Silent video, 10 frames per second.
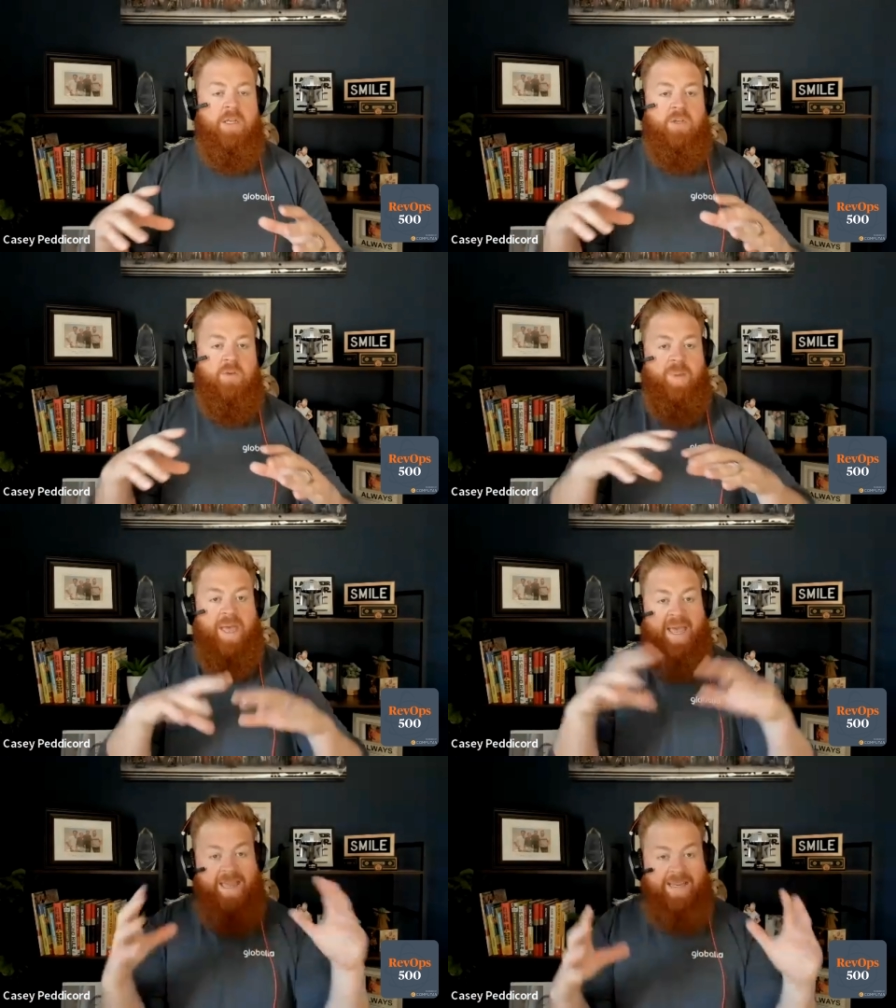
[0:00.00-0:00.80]
to
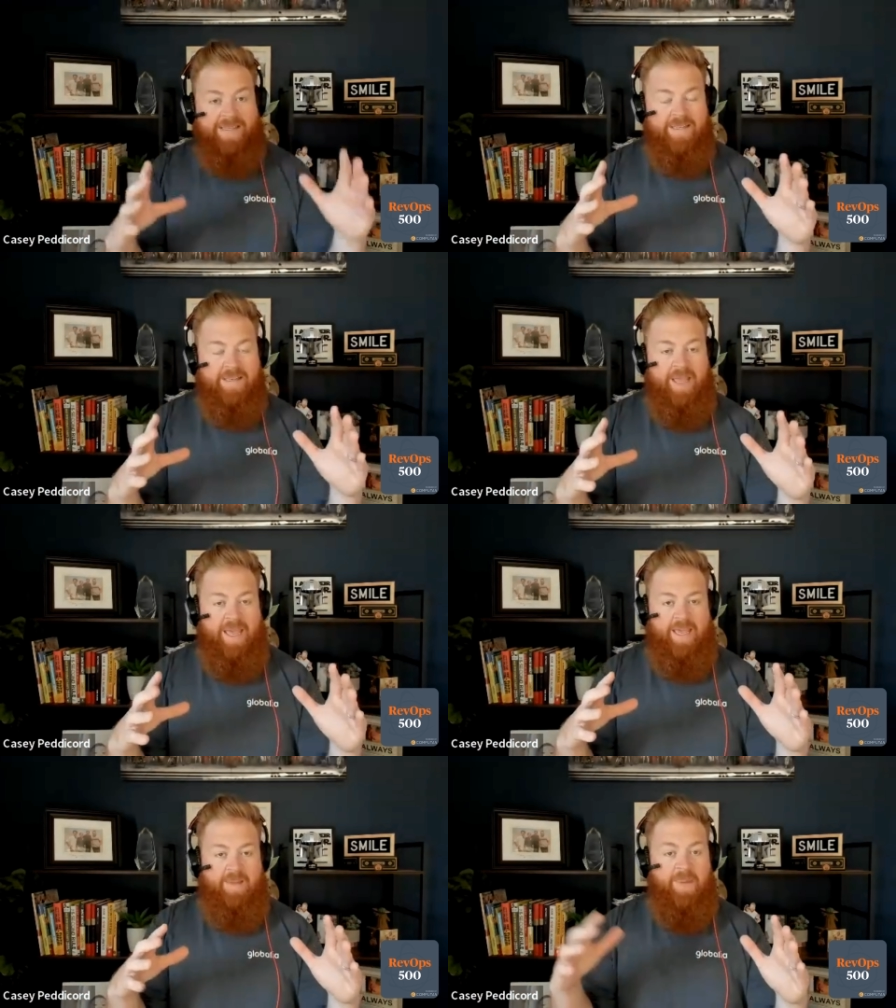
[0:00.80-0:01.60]
paint
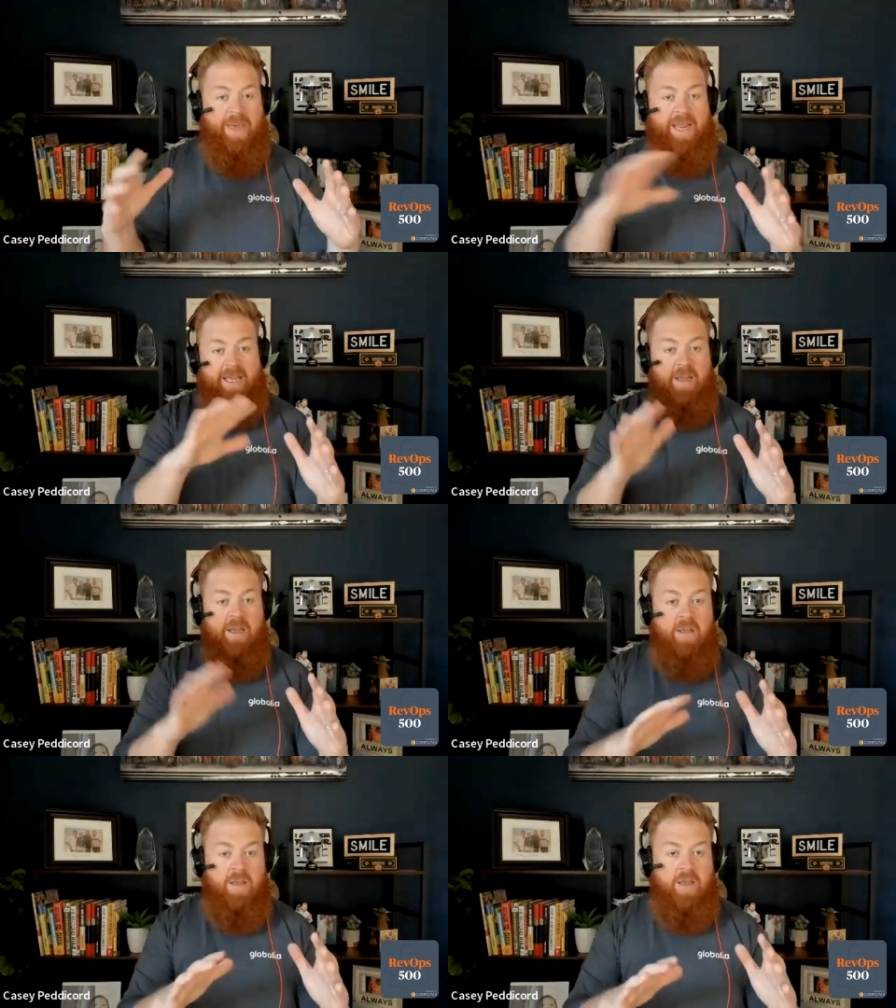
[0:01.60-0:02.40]
a painting
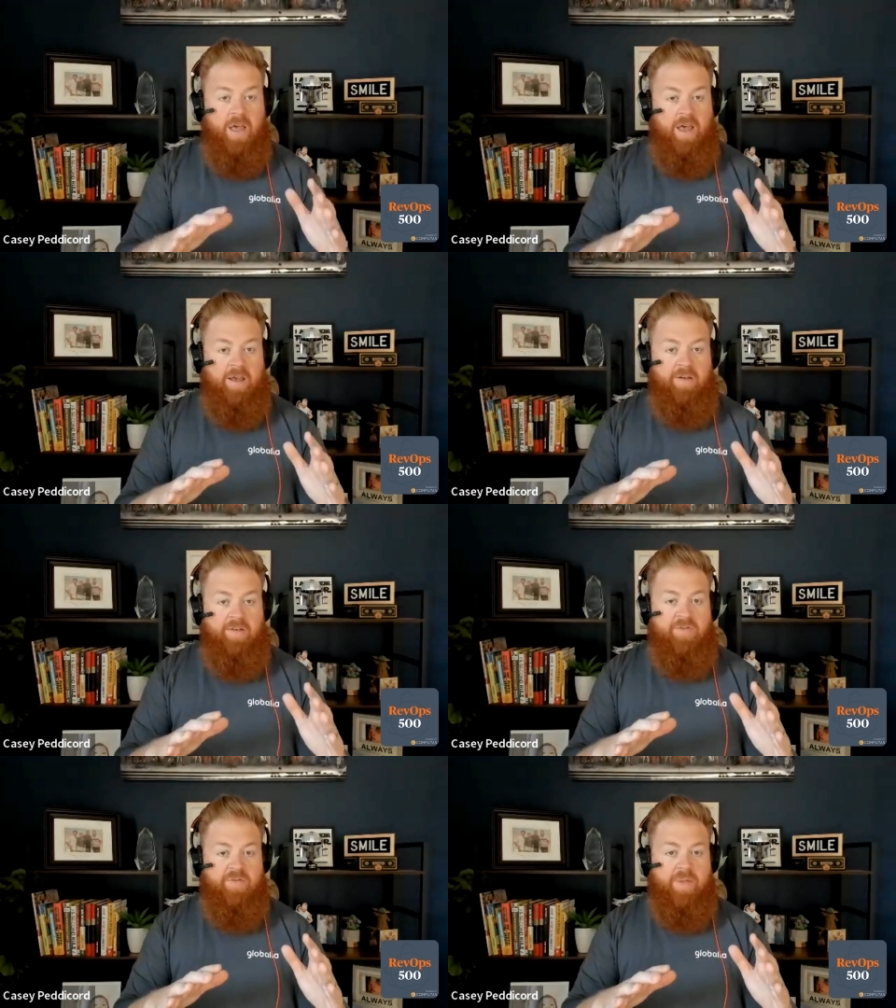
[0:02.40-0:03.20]

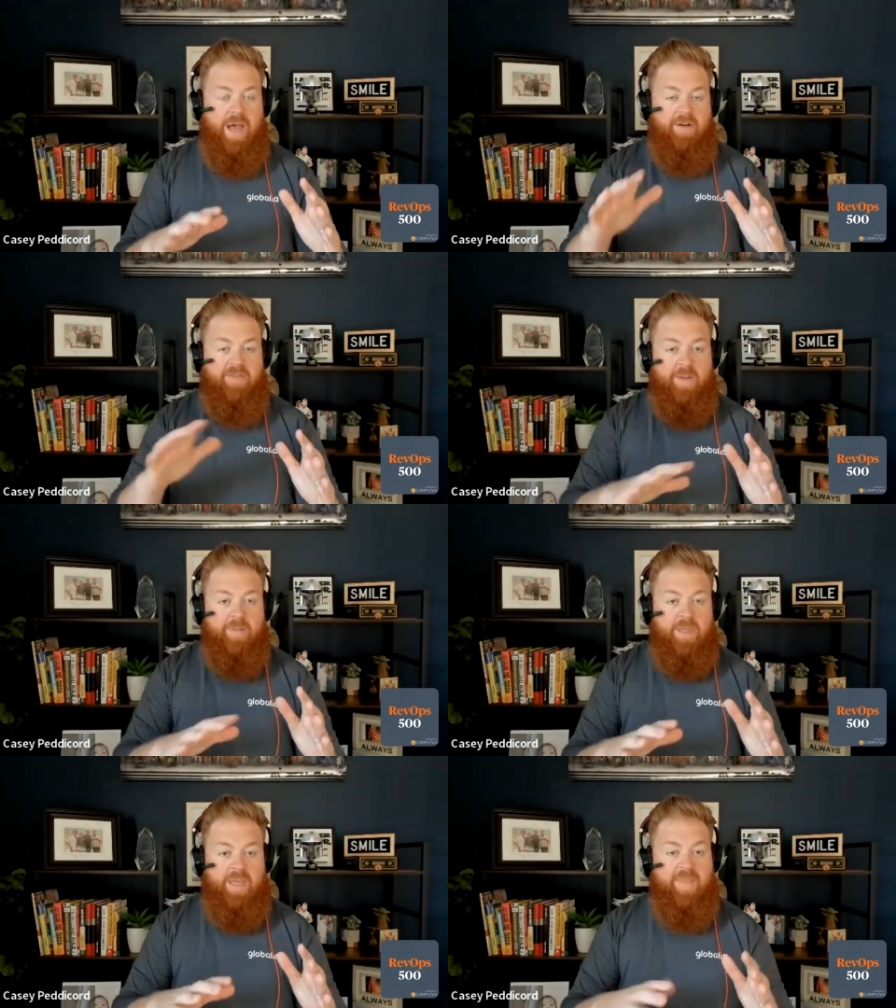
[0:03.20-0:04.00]
of our family.